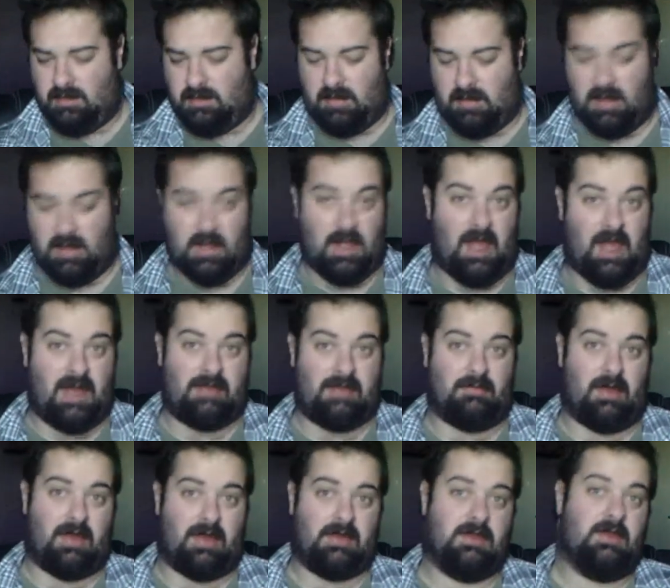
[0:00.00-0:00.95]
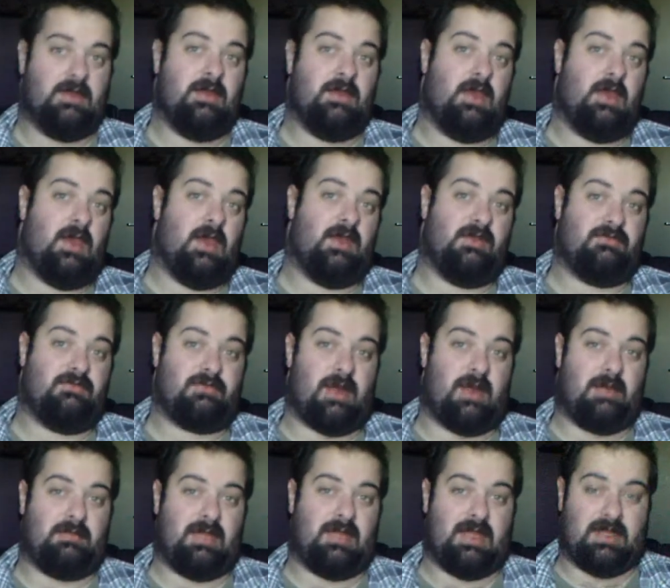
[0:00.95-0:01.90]
But anyway, enough
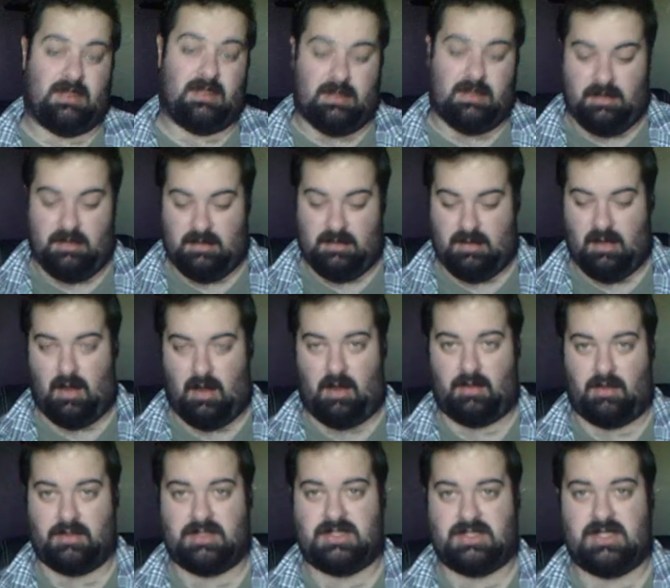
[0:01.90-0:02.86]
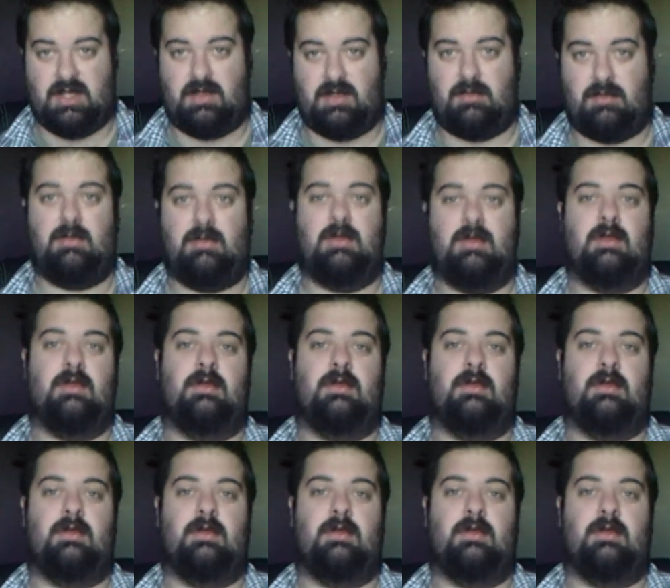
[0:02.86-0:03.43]
rambling, on to